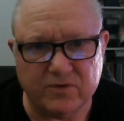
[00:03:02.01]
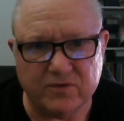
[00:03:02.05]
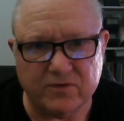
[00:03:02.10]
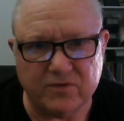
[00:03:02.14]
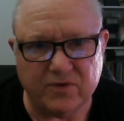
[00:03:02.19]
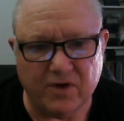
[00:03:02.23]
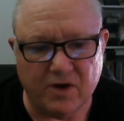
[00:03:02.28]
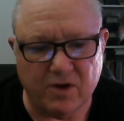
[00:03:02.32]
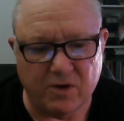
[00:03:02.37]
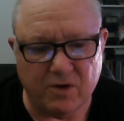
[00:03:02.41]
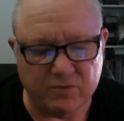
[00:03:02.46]

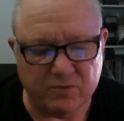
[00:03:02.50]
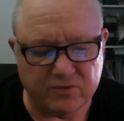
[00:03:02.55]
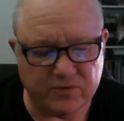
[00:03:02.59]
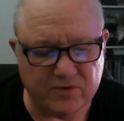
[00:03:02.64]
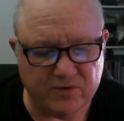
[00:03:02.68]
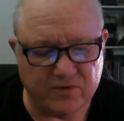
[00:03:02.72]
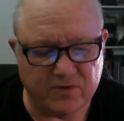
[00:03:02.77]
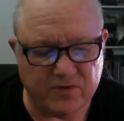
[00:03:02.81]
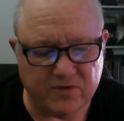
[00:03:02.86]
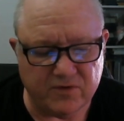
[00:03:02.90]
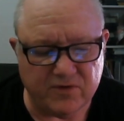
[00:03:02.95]
So
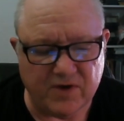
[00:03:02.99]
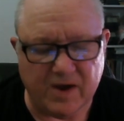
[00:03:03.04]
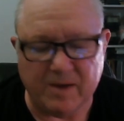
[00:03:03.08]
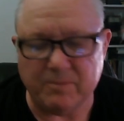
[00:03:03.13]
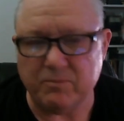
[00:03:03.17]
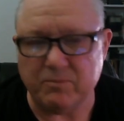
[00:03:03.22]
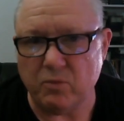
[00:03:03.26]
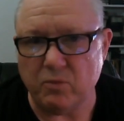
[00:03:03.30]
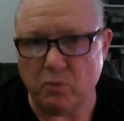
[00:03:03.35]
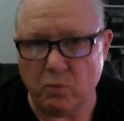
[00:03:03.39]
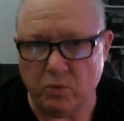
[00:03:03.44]
since this app
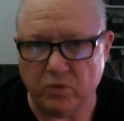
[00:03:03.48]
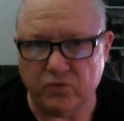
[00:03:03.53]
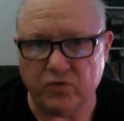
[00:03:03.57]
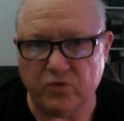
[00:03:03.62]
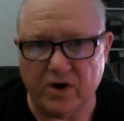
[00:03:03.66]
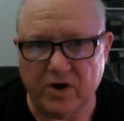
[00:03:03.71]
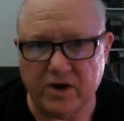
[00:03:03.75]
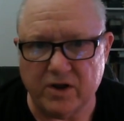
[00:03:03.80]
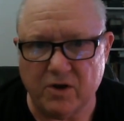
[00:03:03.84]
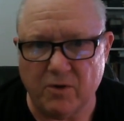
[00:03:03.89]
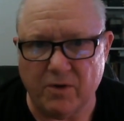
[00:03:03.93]
will try
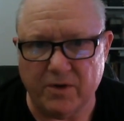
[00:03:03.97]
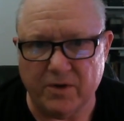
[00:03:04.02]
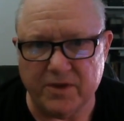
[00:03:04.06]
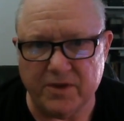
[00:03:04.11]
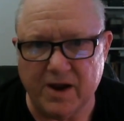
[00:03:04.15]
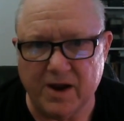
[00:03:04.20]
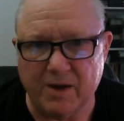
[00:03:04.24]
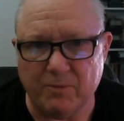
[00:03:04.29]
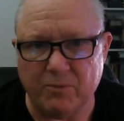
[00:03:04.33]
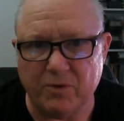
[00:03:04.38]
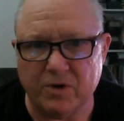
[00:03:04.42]
to go on the
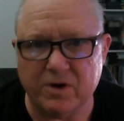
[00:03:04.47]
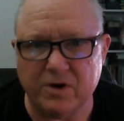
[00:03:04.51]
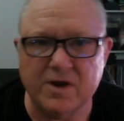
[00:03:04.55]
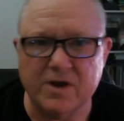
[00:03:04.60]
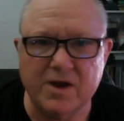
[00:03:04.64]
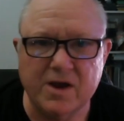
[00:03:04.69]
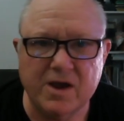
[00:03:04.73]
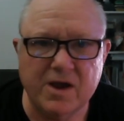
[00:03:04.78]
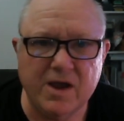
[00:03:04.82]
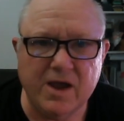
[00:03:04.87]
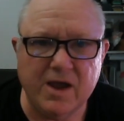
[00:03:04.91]
network,
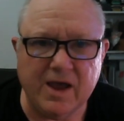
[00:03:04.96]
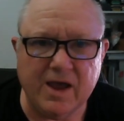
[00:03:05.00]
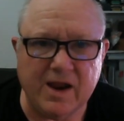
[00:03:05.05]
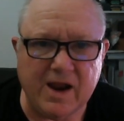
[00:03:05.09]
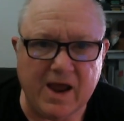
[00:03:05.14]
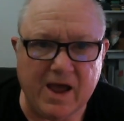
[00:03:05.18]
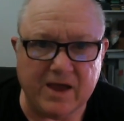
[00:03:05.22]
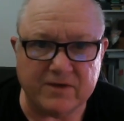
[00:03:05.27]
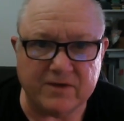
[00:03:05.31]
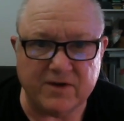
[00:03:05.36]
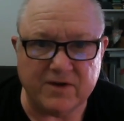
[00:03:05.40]
it
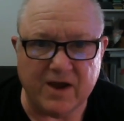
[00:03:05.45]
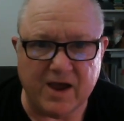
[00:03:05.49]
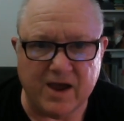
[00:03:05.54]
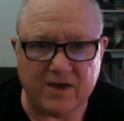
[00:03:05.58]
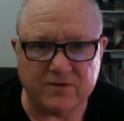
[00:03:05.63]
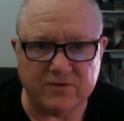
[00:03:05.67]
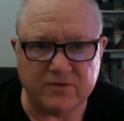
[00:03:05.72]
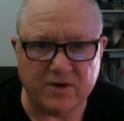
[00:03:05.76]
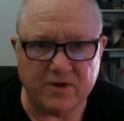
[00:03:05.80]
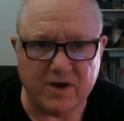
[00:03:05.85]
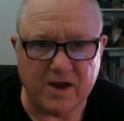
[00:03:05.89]
has to
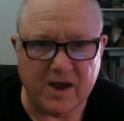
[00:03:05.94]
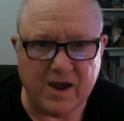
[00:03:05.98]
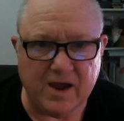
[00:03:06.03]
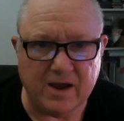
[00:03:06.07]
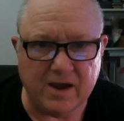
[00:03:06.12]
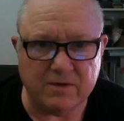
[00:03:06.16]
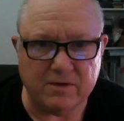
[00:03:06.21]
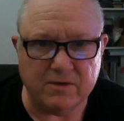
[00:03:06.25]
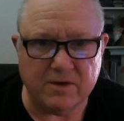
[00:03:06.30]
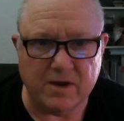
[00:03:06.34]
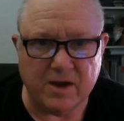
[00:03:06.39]

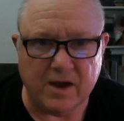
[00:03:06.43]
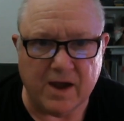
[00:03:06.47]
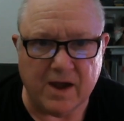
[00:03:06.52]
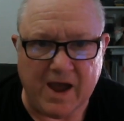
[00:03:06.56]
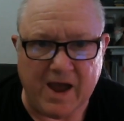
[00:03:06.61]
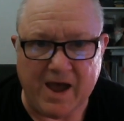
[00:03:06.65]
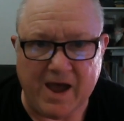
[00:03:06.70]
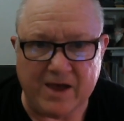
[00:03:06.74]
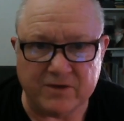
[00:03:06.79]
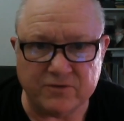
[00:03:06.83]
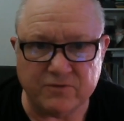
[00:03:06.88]

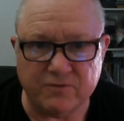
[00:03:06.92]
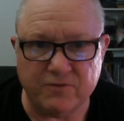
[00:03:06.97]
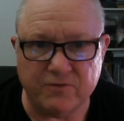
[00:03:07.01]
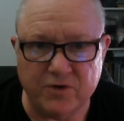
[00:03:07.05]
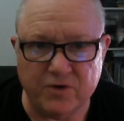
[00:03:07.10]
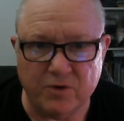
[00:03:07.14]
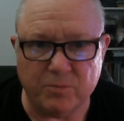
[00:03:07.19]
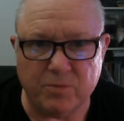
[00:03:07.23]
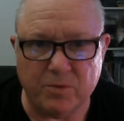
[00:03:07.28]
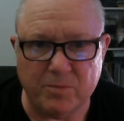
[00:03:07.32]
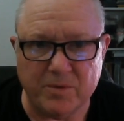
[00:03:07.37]
ask for
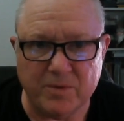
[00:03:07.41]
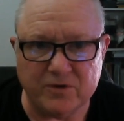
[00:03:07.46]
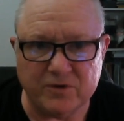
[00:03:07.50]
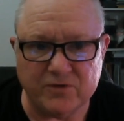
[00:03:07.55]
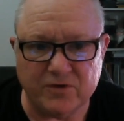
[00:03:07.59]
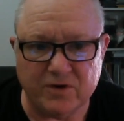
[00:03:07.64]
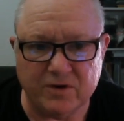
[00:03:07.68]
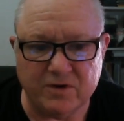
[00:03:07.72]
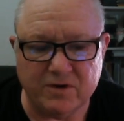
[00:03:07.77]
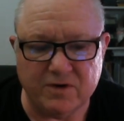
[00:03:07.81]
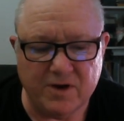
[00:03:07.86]
your
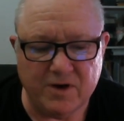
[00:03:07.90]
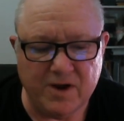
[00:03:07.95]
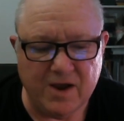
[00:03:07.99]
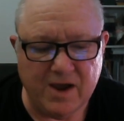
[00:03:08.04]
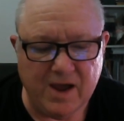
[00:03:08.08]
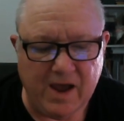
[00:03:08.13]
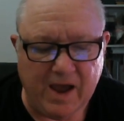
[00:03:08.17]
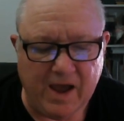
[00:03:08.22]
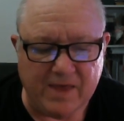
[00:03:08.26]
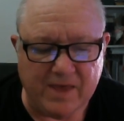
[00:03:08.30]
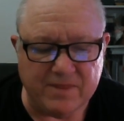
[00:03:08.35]
permission,
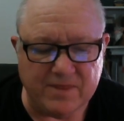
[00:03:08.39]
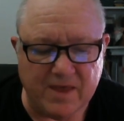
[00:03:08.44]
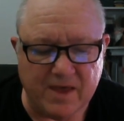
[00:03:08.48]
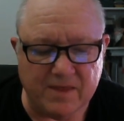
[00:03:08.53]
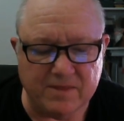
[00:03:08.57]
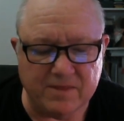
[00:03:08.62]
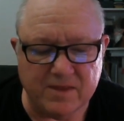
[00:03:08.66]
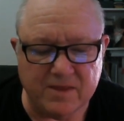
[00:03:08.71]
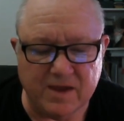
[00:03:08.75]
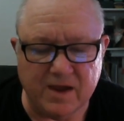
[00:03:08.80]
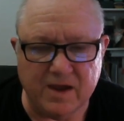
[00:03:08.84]
and
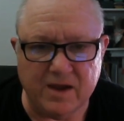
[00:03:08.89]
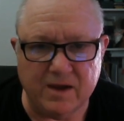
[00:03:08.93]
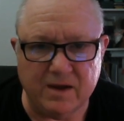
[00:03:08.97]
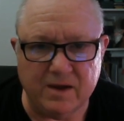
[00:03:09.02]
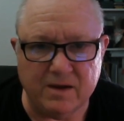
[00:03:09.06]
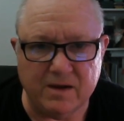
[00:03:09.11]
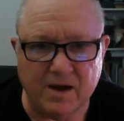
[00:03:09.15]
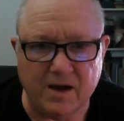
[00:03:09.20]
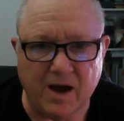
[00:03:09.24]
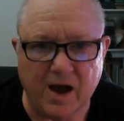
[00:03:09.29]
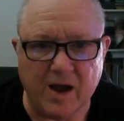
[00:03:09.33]
then
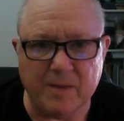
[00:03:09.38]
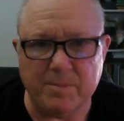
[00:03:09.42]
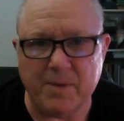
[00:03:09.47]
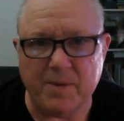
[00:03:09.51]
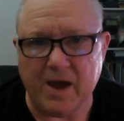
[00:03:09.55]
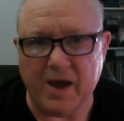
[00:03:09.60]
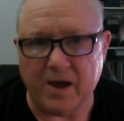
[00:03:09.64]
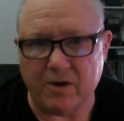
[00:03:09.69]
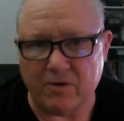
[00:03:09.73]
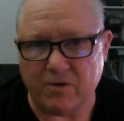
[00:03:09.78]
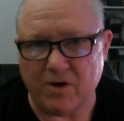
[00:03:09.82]
the
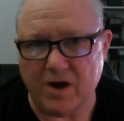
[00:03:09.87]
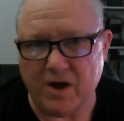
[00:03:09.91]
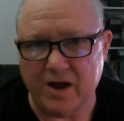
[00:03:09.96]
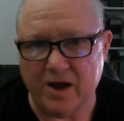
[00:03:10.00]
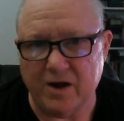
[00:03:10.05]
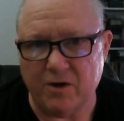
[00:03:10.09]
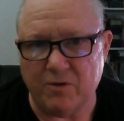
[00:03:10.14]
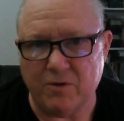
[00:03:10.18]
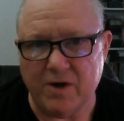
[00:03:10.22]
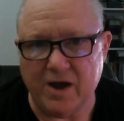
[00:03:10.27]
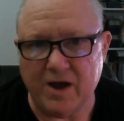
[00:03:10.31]
iPad or
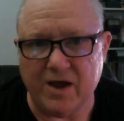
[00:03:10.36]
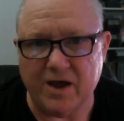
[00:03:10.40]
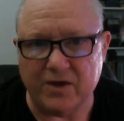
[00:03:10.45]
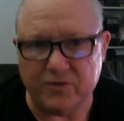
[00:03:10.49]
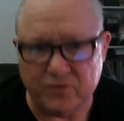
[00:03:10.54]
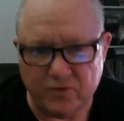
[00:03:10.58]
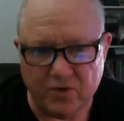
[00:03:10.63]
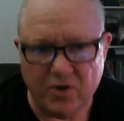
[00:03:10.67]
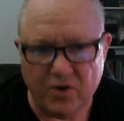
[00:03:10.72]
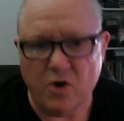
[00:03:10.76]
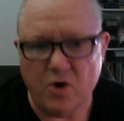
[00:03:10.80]
iOS
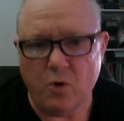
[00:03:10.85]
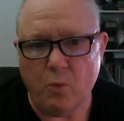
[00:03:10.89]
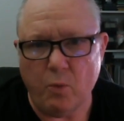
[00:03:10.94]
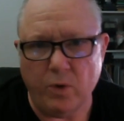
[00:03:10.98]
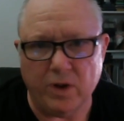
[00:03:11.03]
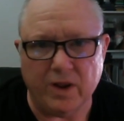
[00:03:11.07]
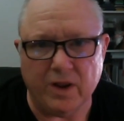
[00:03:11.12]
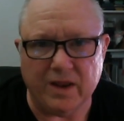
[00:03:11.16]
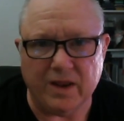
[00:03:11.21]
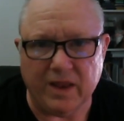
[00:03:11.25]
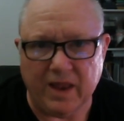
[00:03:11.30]

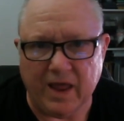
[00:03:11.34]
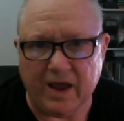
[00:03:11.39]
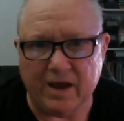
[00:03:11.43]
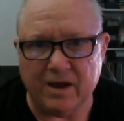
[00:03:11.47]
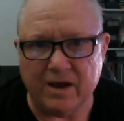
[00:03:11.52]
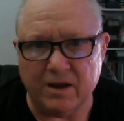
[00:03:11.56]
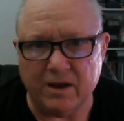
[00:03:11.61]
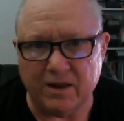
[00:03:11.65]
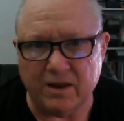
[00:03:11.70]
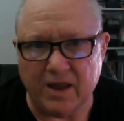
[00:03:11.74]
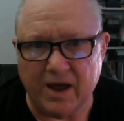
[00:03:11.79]
will
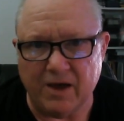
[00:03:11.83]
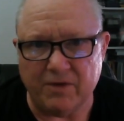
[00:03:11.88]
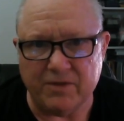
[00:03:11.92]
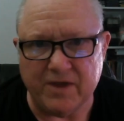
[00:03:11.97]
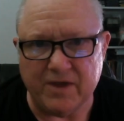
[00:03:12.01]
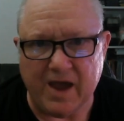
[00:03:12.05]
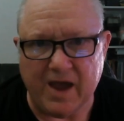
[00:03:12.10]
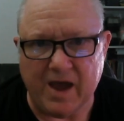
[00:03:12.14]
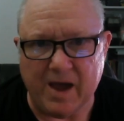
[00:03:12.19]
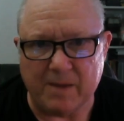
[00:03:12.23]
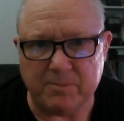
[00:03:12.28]
allow
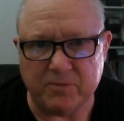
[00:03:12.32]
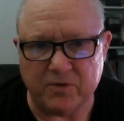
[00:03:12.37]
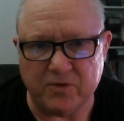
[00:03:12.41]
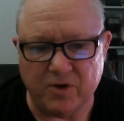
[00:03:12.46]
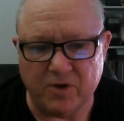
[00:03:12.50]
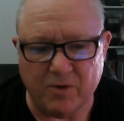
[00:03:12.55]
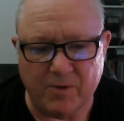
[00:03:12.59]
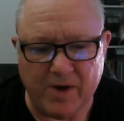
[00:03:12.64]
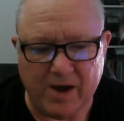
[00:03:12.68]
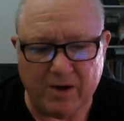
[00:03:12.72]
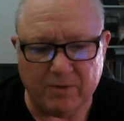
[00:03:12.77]
the app to
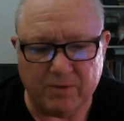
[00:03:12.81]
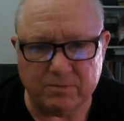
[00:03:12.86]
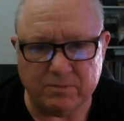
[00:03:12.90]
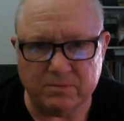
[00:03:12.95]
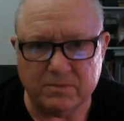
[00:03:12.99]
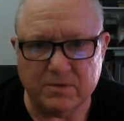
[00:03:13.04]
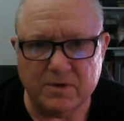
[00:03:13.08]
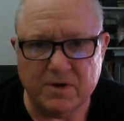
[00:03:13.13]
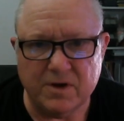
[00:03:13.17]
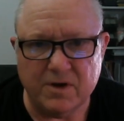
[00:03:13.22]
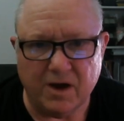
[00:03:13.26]
go out
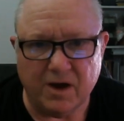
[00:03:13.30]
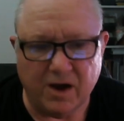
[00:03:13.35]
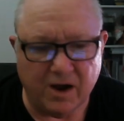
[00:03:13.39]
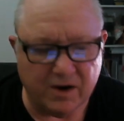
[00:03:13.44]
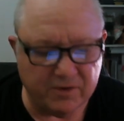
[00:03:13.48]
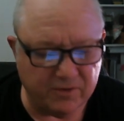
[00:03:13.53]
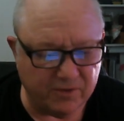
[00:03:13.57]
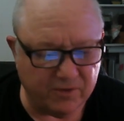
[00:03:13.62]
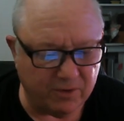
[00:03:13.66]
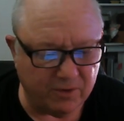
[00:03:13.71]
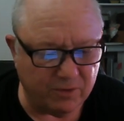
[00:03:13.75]

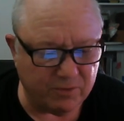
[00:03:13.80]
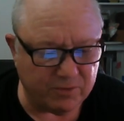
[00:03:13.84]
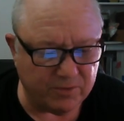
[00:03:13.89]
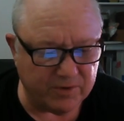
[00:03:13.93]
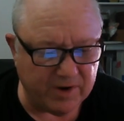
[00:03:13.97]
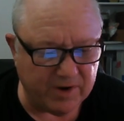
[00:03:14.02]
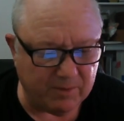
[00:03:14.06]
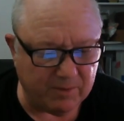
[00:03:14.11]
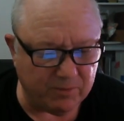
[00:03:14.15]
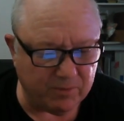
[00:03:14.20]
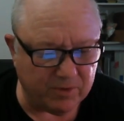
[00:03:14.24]
onto the local
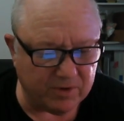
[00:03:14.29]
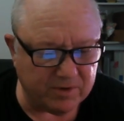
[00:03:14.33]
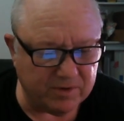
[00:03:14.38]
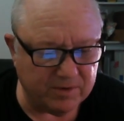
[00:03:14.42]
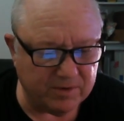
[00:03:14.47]
network.